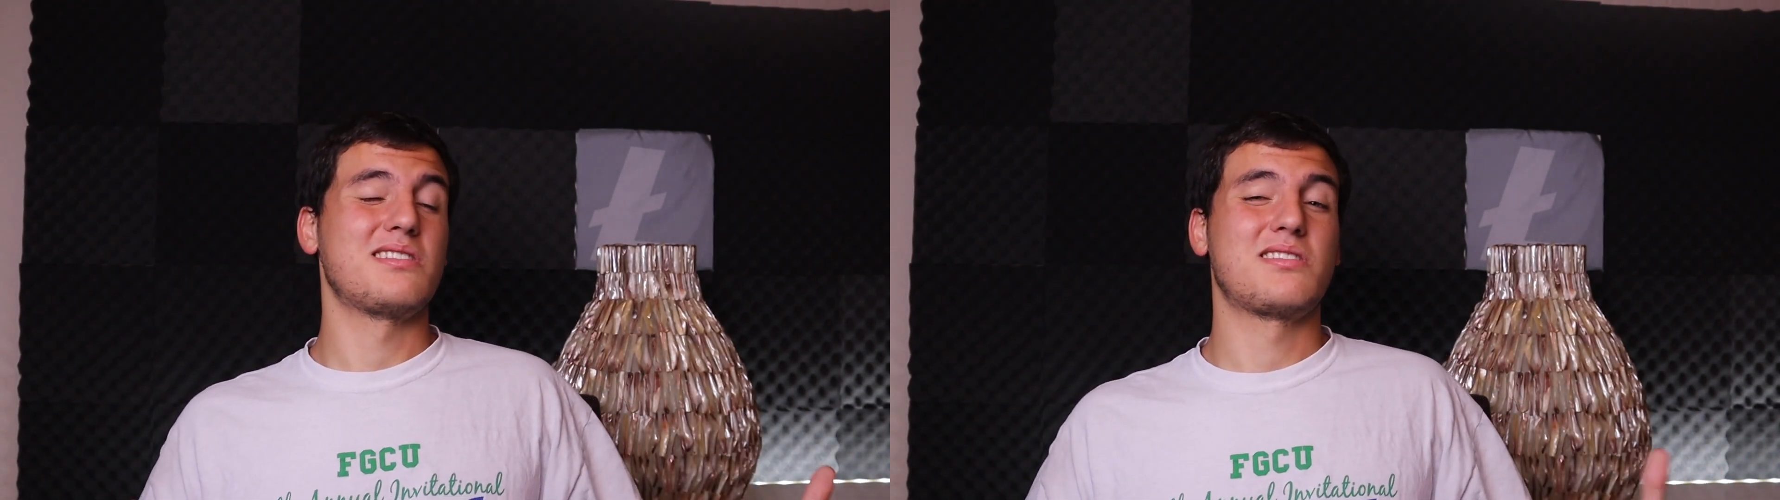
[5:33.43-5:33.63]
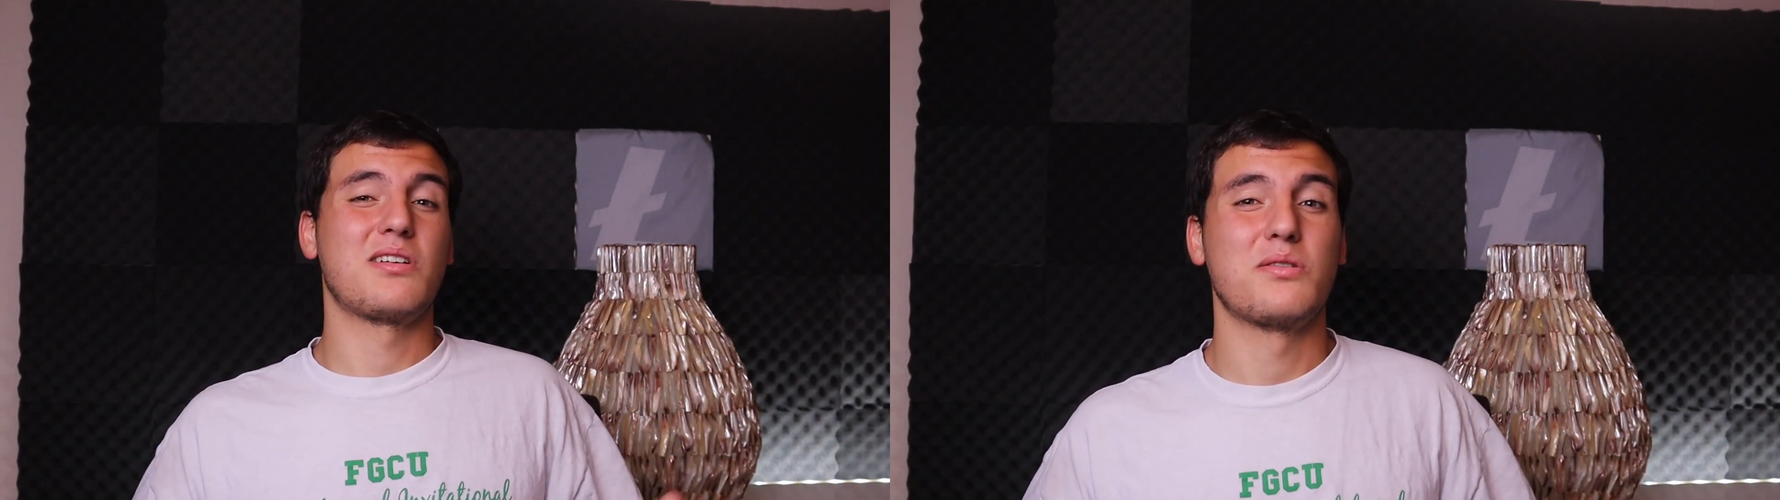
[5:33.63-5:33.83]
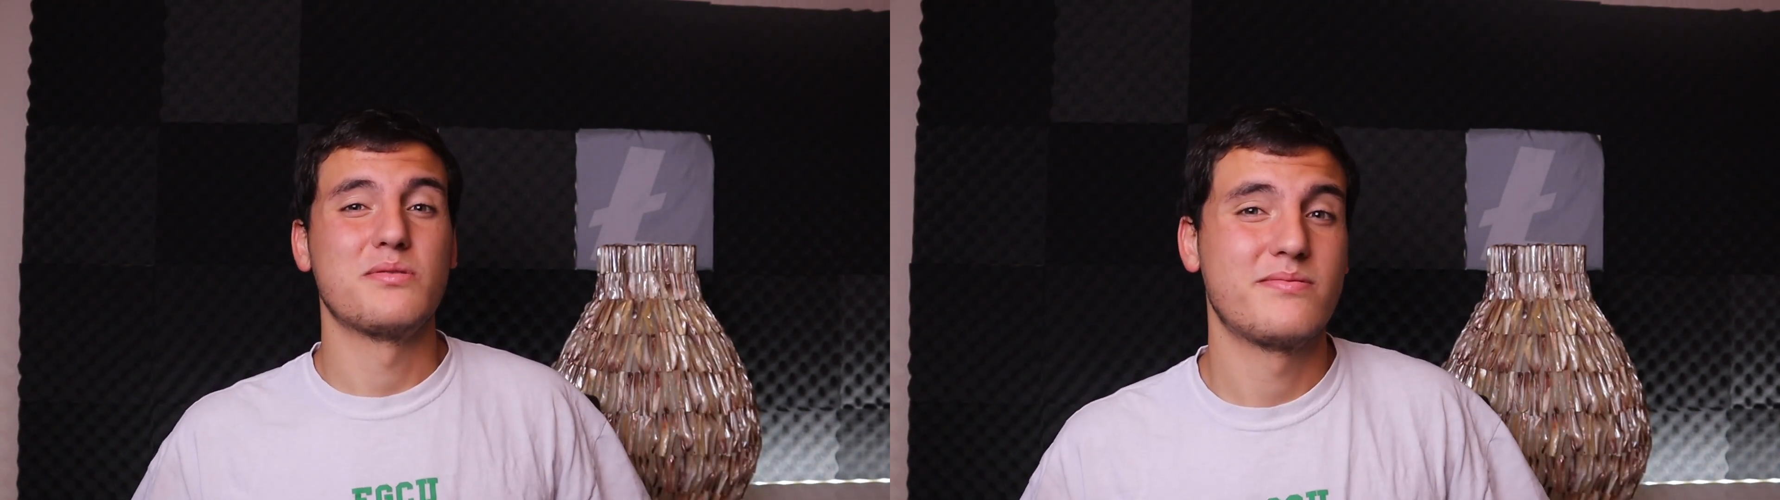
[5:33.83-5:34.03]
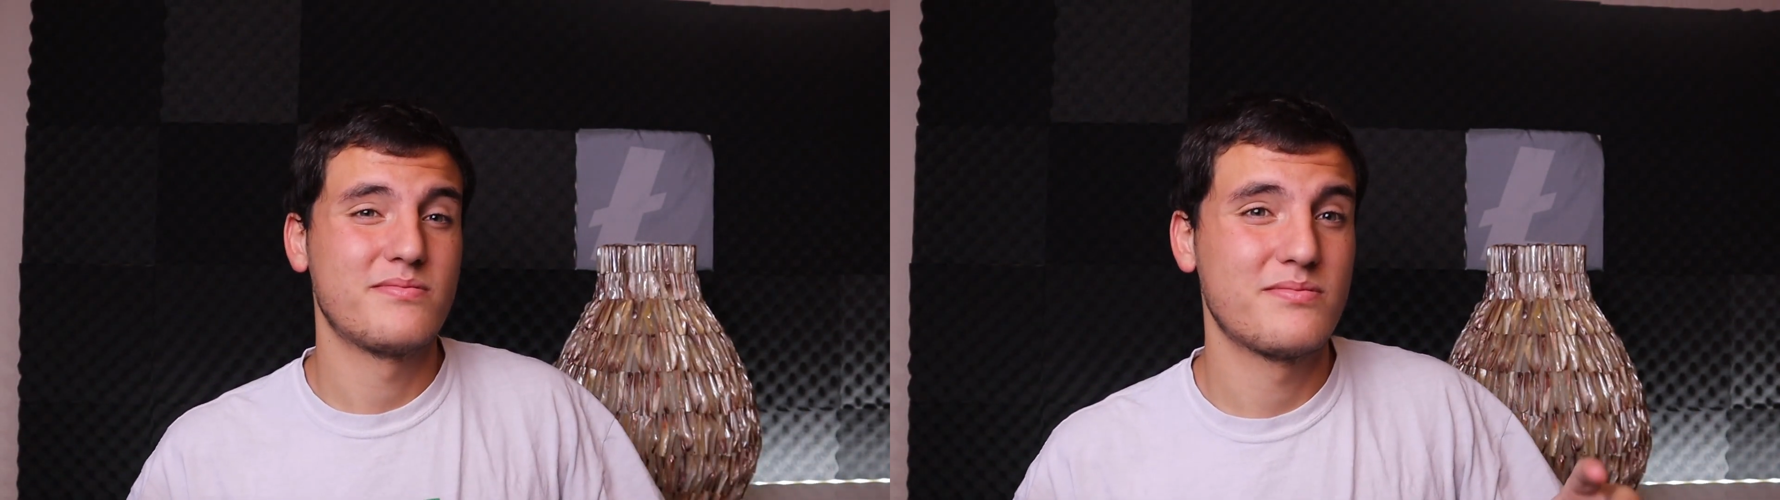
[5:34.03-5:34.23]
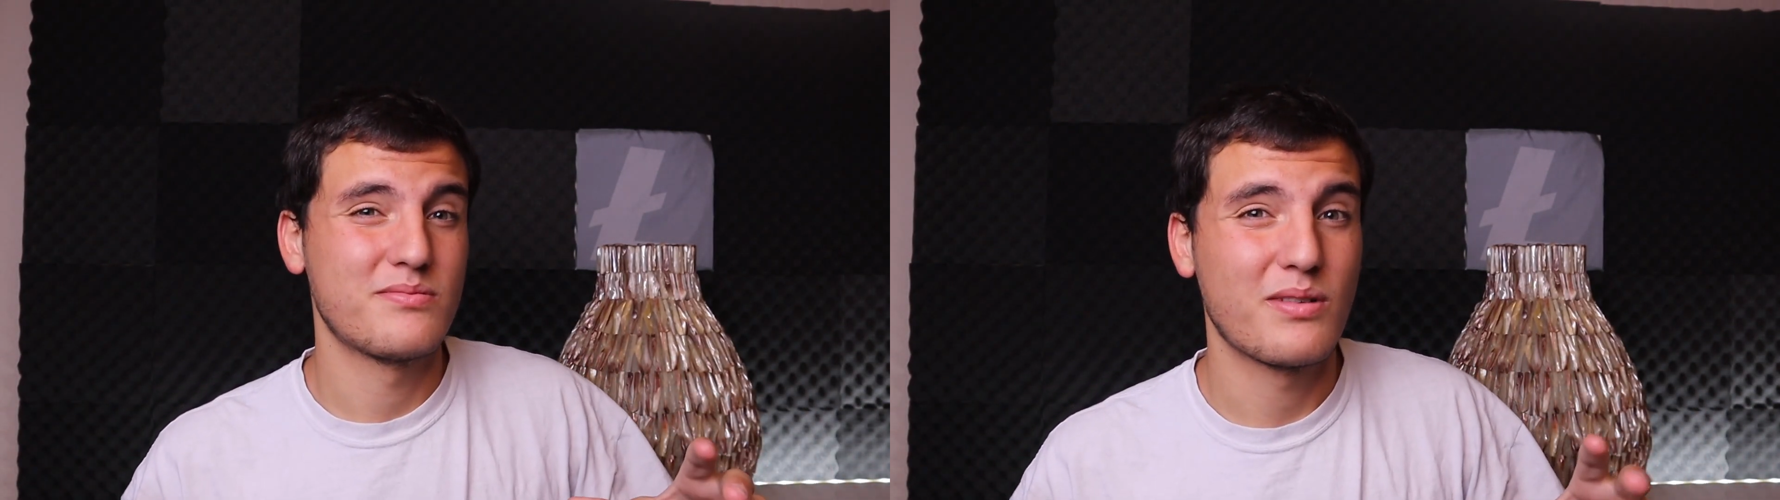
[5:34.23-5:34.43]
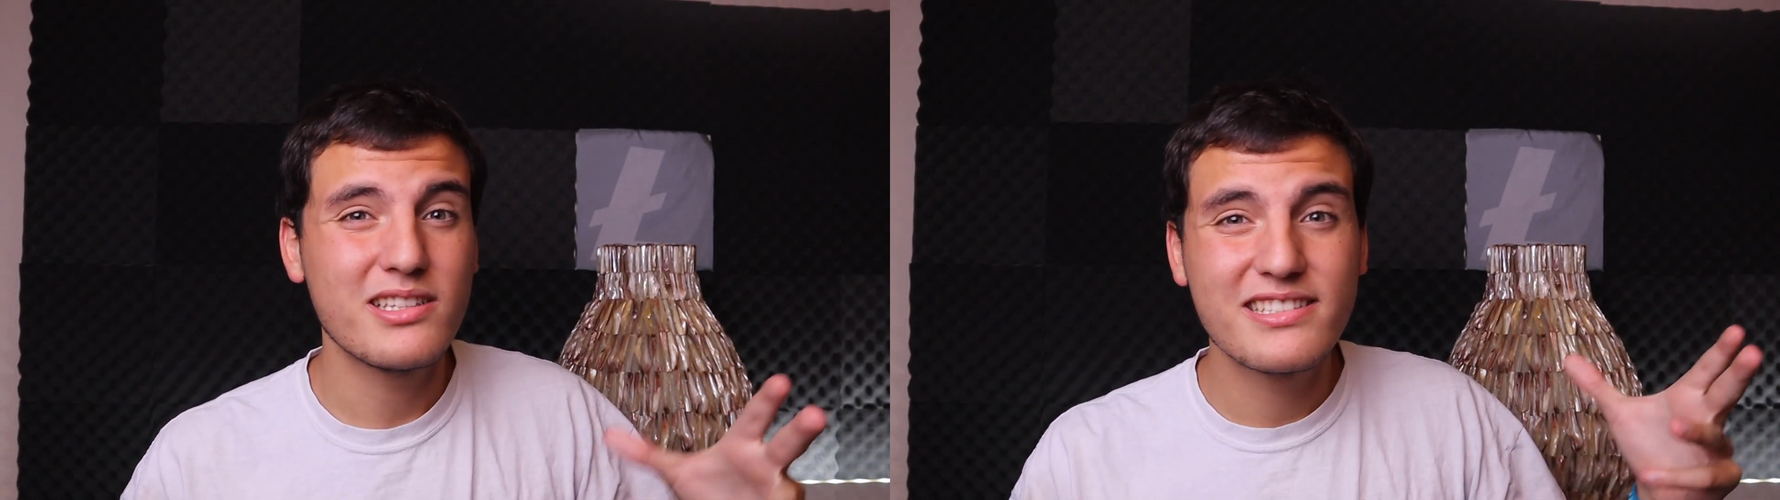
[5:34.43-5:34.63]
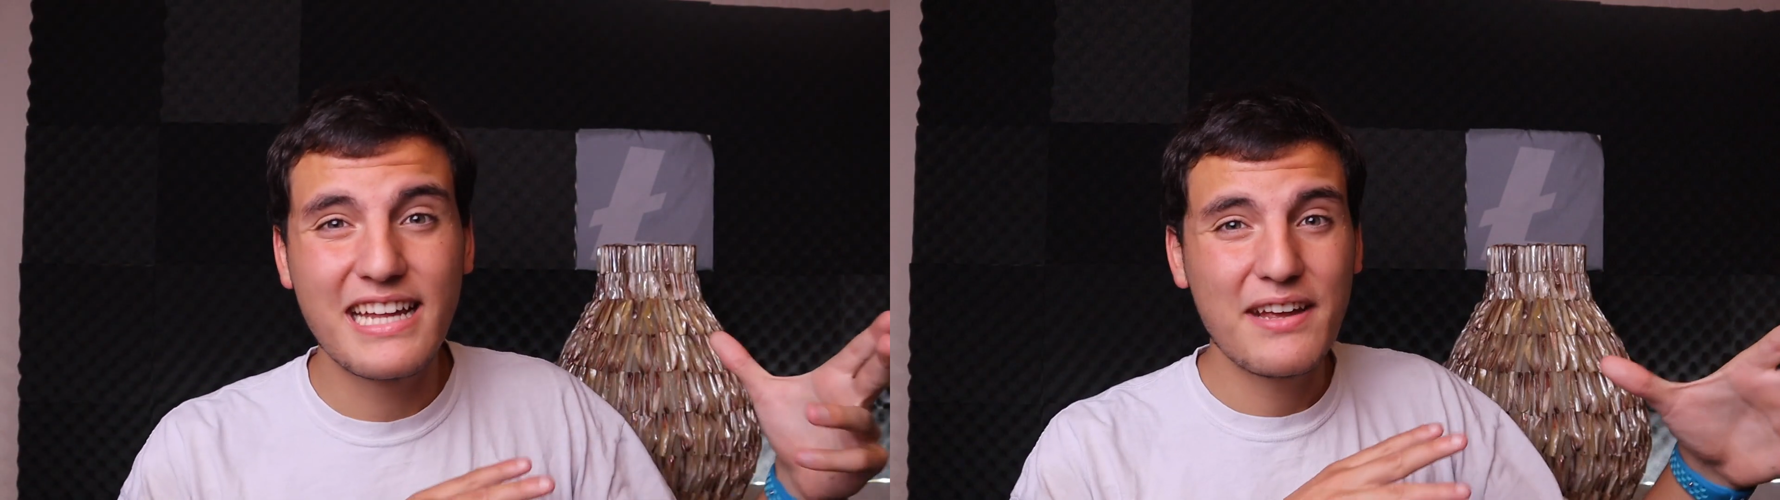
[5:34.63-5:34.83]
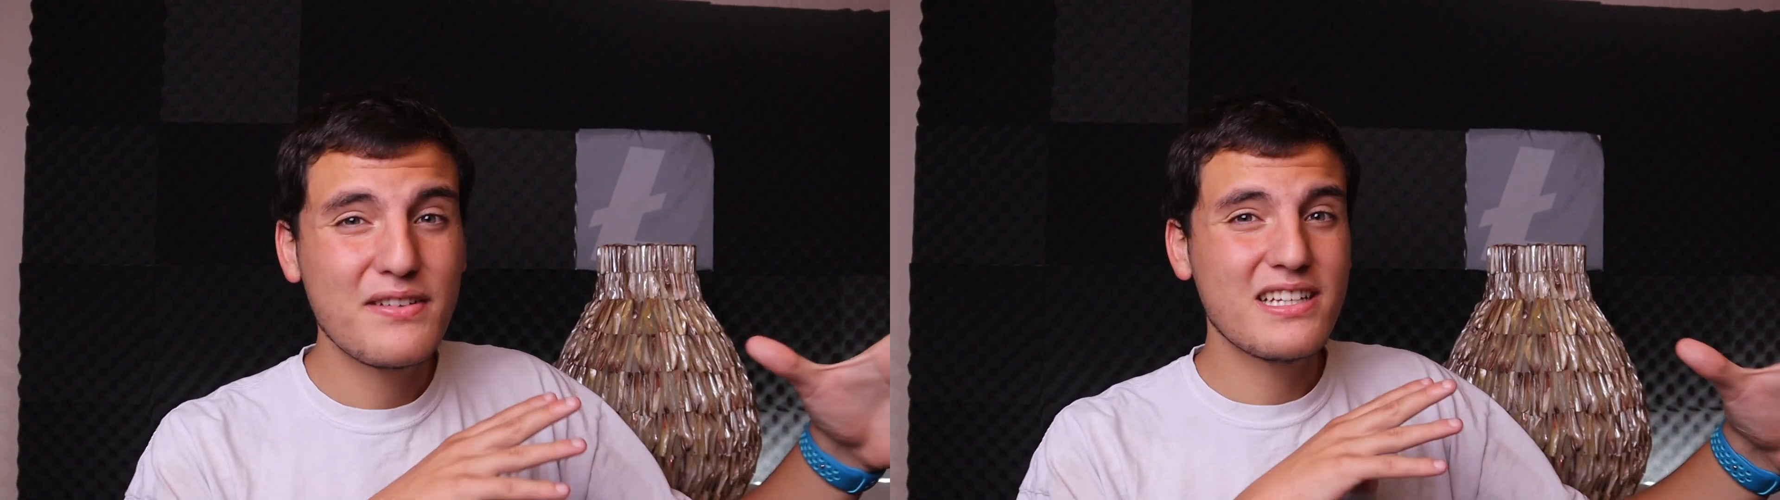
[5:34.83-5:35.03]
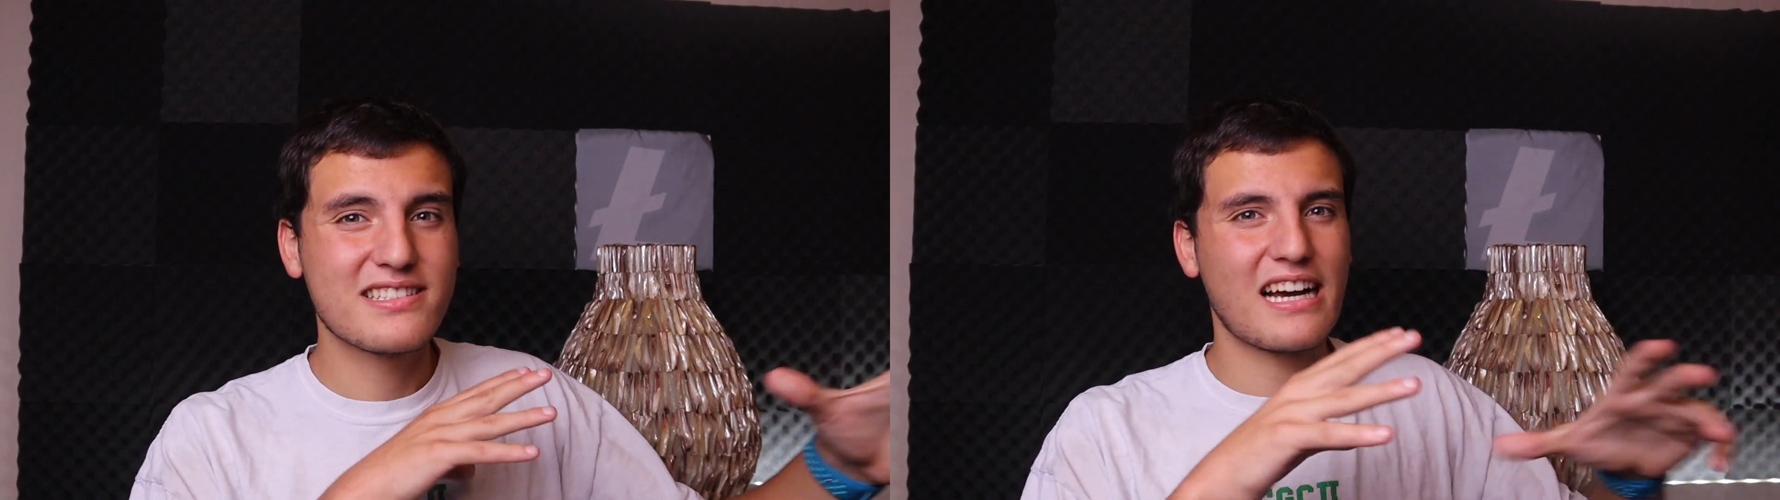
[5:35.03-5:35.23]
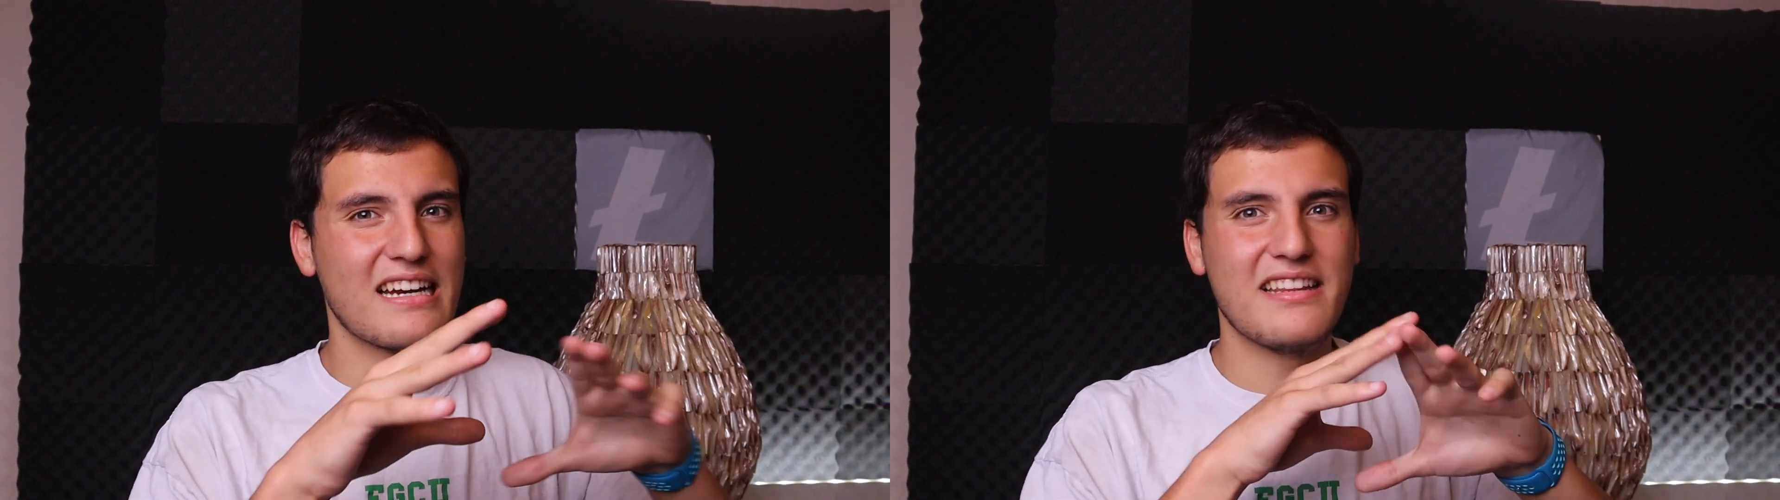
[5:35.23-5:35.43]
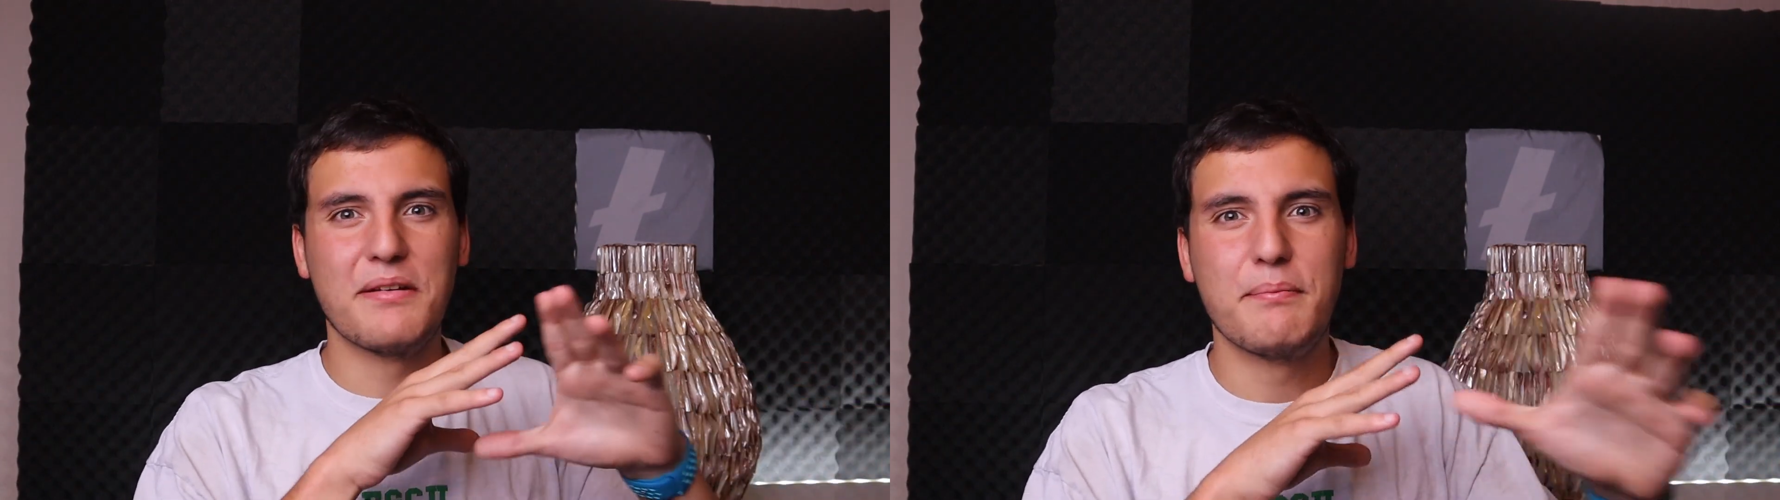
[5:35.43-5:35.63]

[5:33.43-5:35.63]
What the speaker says: So once Davy's kind of in the